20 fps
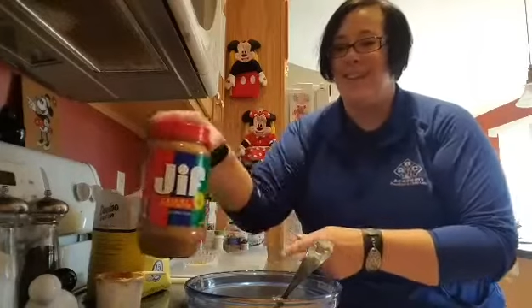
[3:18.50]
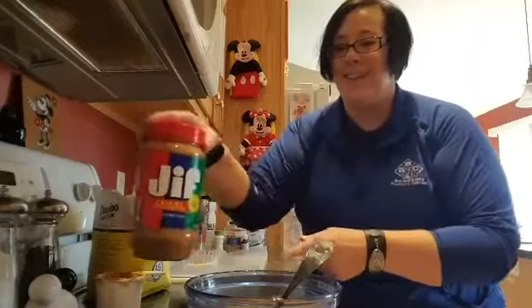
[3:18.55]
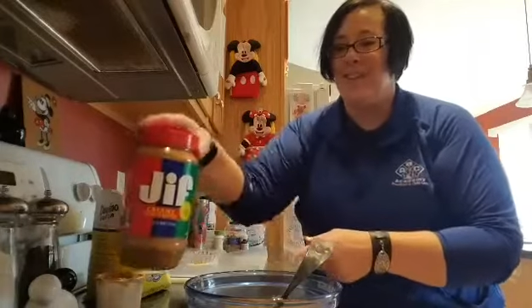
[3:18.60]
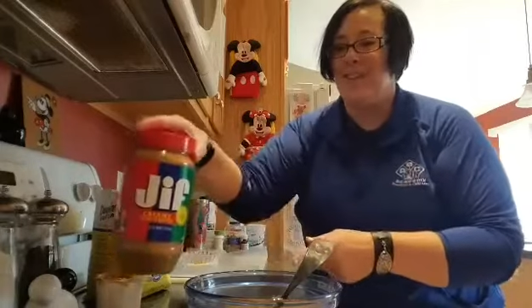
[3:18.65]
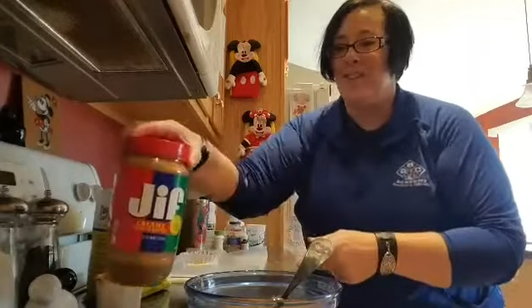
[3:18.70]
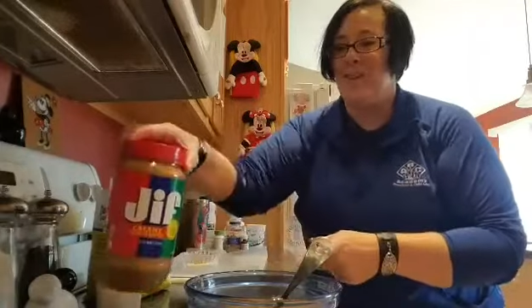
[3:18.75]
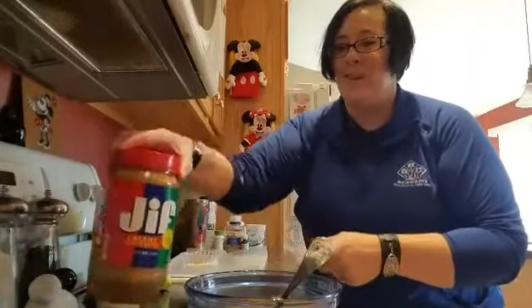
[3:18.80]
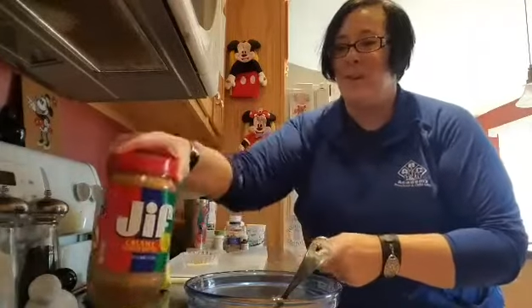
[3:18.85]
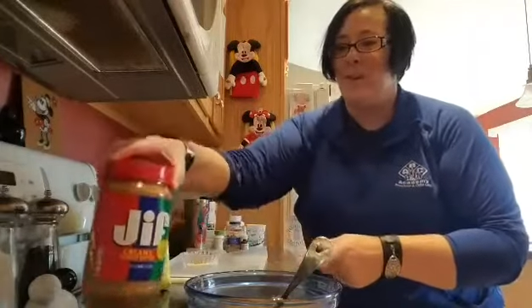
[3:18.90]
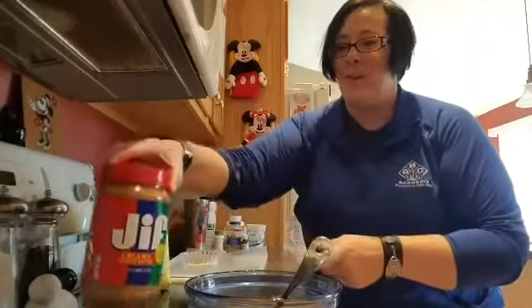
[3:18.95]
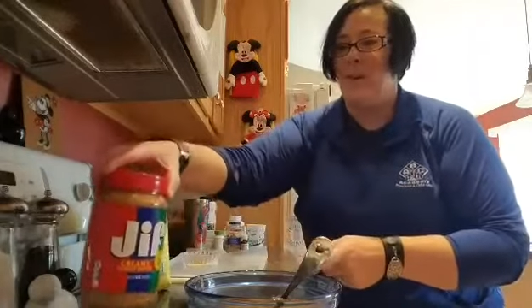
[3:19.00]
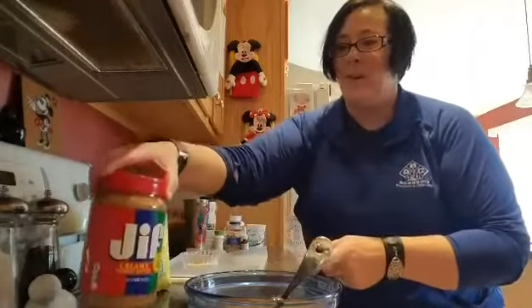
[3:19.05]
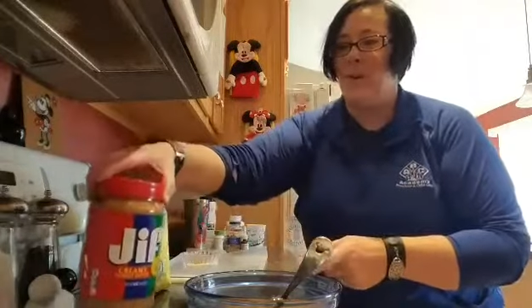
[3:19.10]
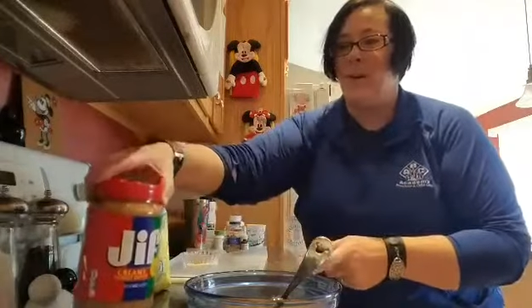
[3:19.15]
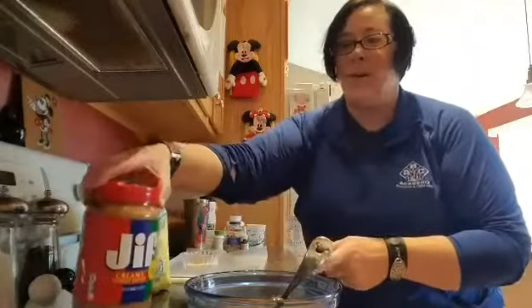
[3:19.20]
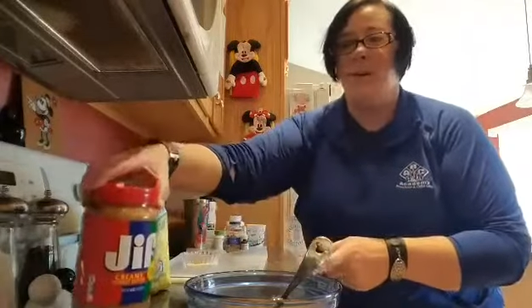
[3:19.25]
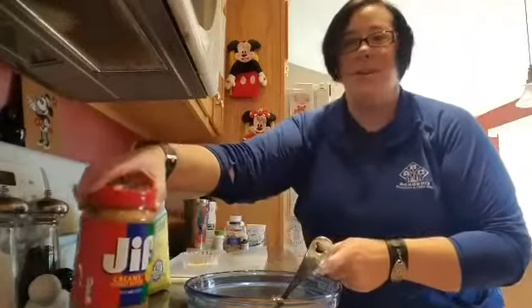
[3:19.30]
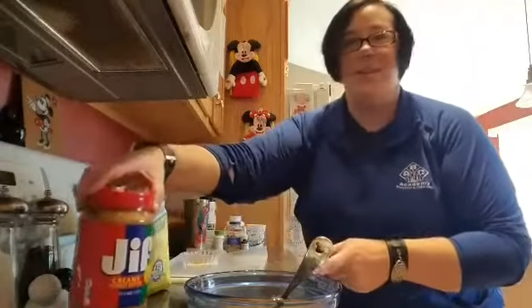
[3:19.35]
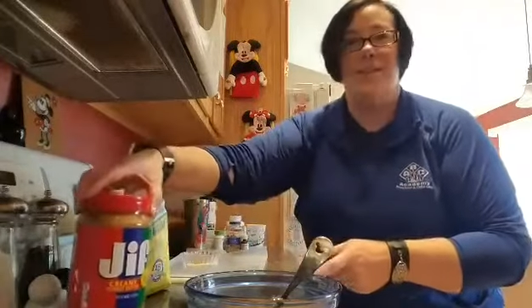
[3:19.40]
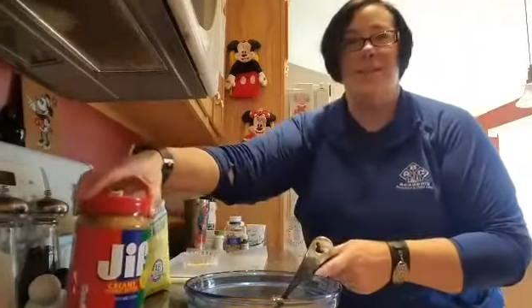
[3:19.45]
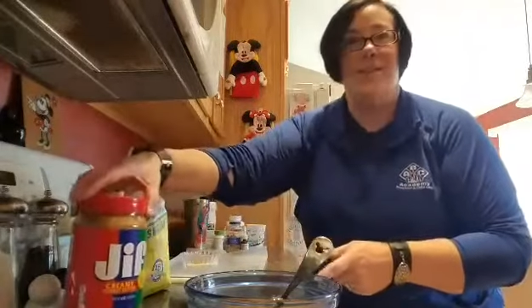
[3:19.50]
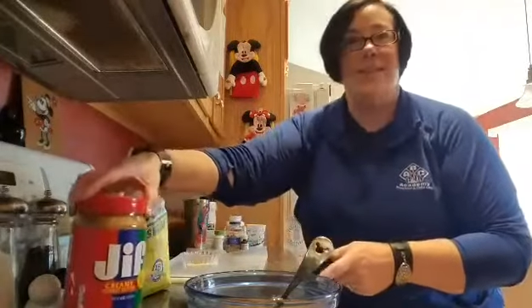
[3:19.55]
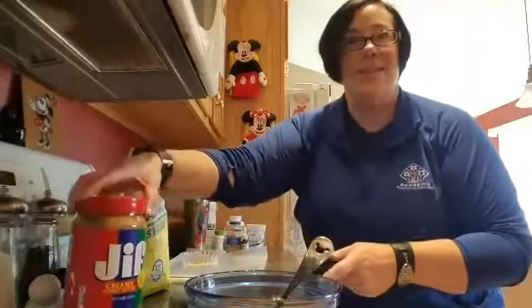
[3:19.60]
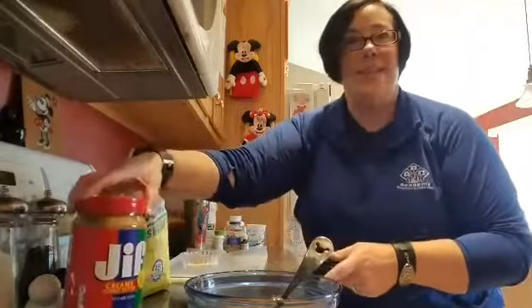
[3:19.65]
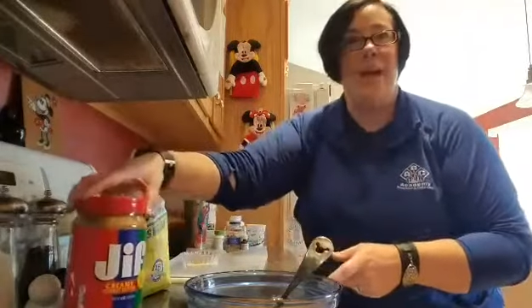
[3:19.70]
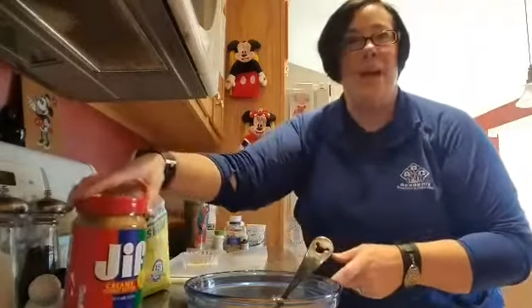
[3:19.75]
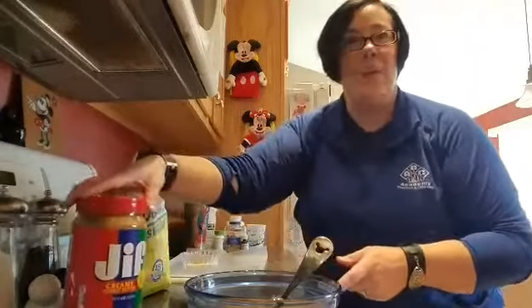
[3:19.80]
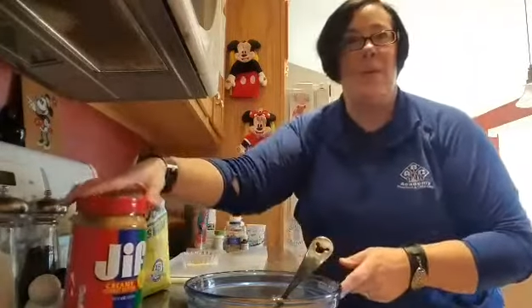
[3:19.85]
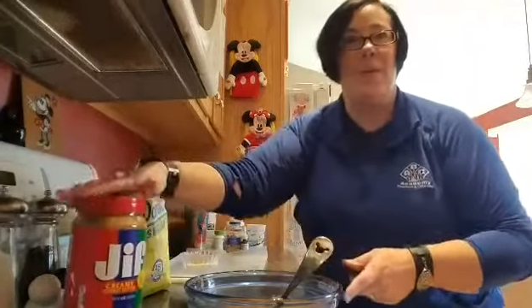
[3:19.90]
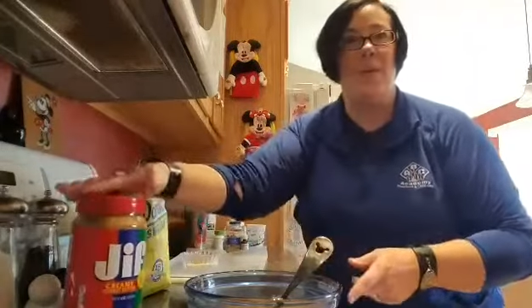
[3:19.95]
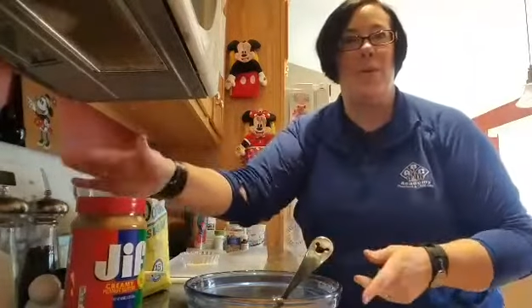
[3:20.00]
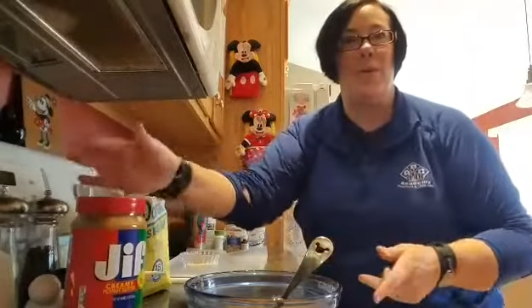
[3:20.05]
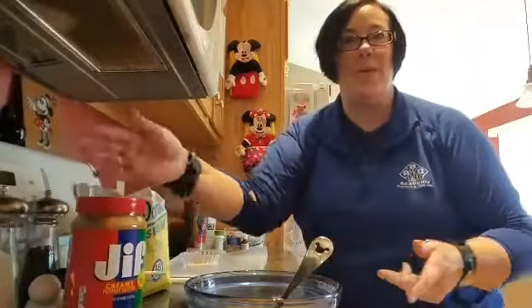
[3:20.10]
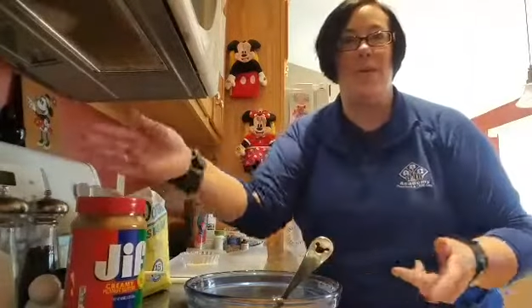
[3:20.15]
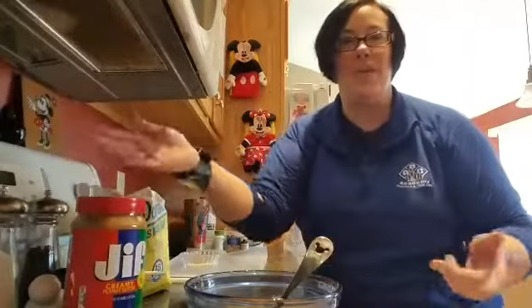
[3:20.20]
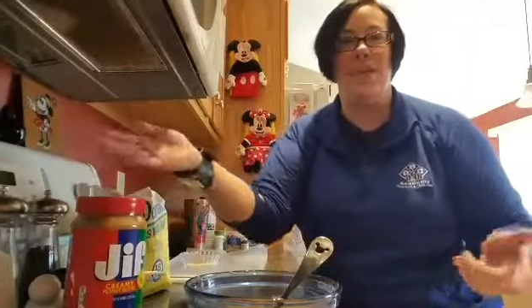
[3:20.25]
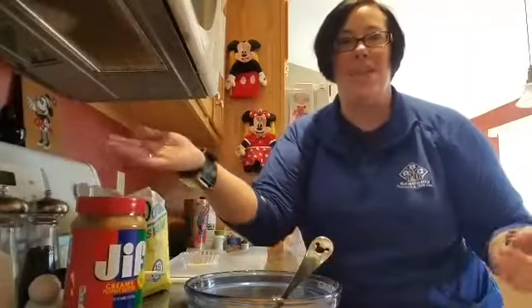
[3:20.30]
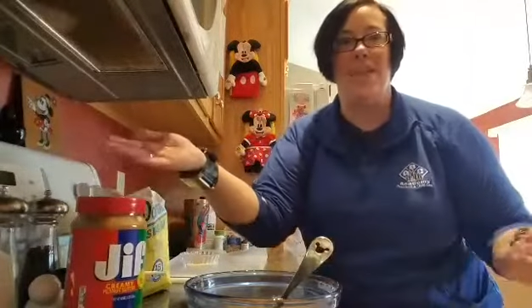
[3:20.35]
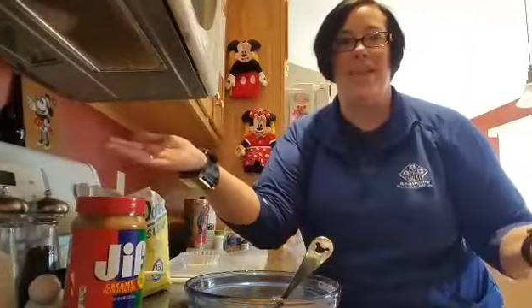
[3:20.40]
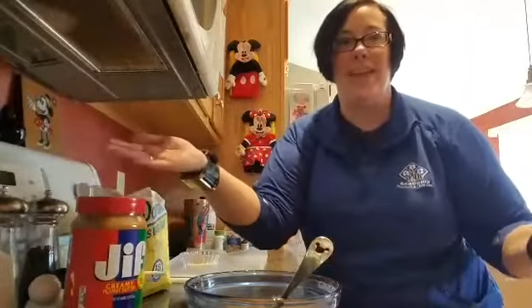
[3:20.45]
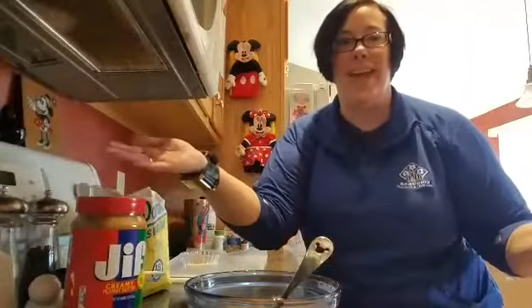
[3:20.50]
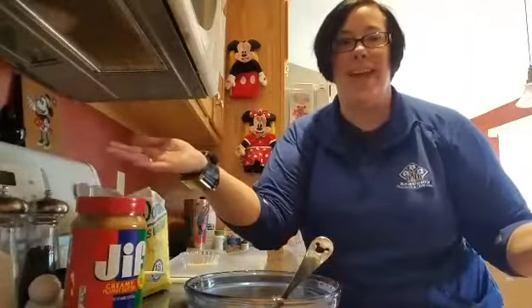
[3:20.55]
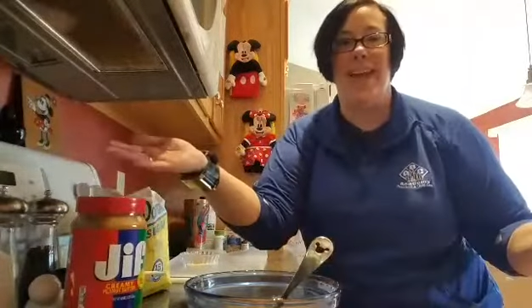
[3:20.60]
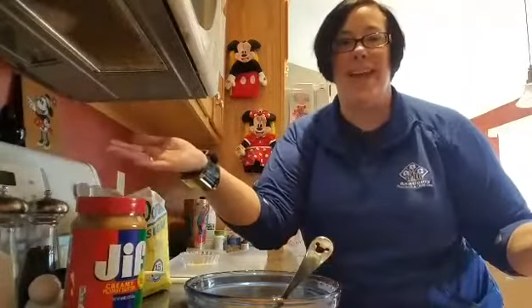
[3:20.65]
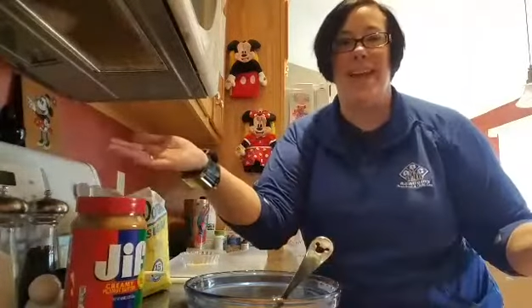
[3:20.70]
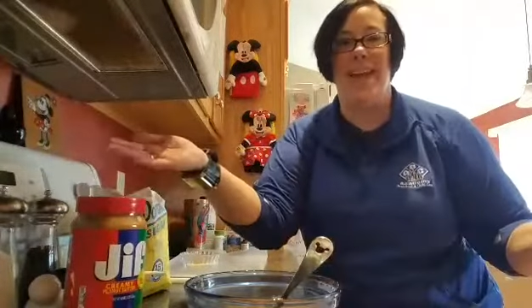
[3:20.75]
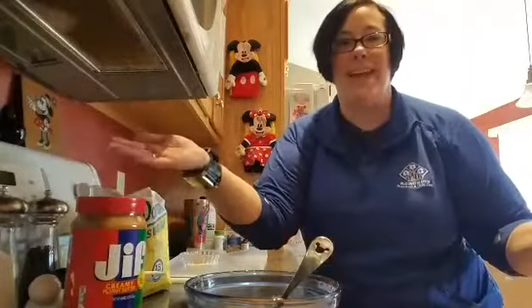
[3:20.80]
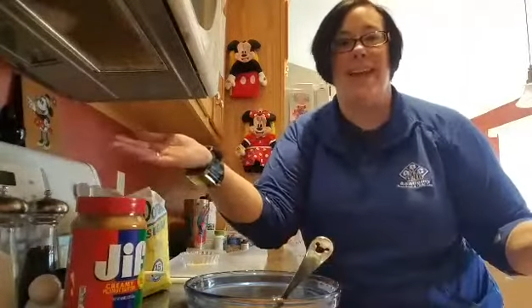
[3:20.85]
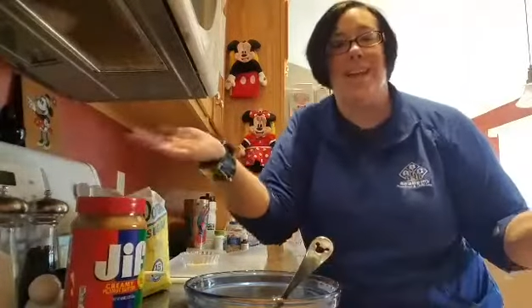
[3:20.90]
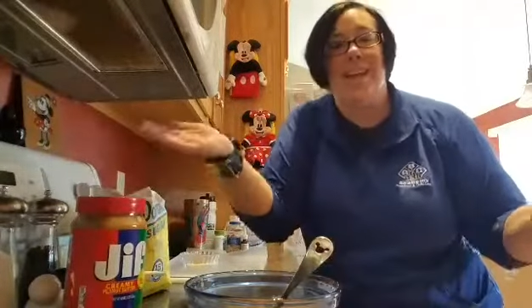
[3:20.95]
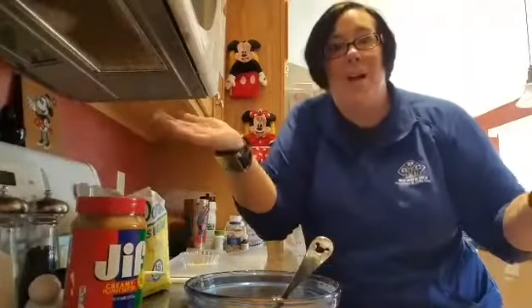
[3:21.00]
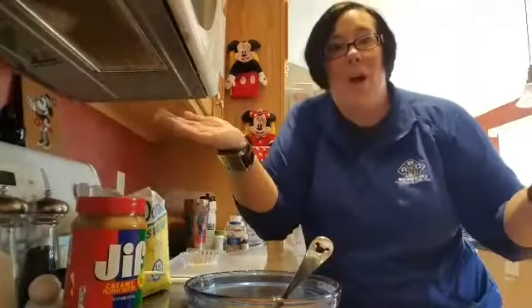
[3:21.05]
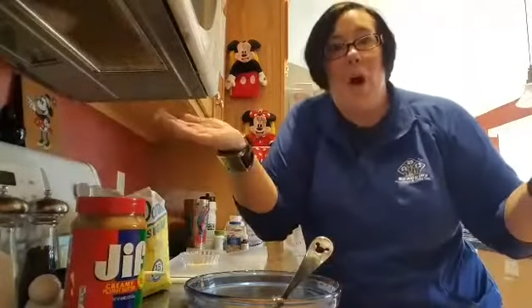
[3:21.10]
So tell me what you think.